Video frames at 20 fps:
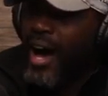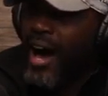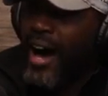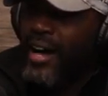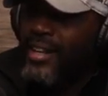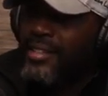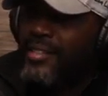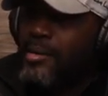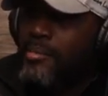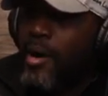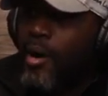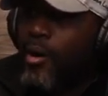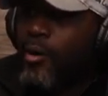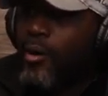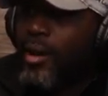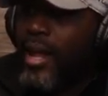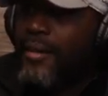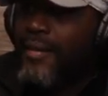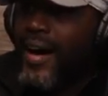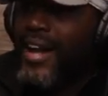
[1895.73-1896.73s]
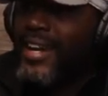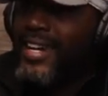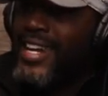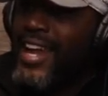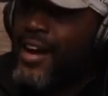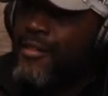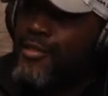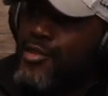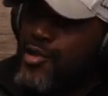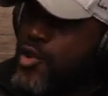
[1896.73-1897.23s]
honestly, my whole life, I
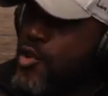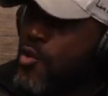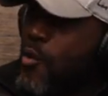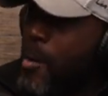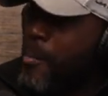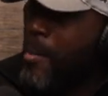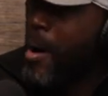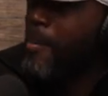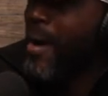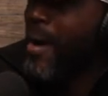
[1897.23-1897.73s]
never knew what my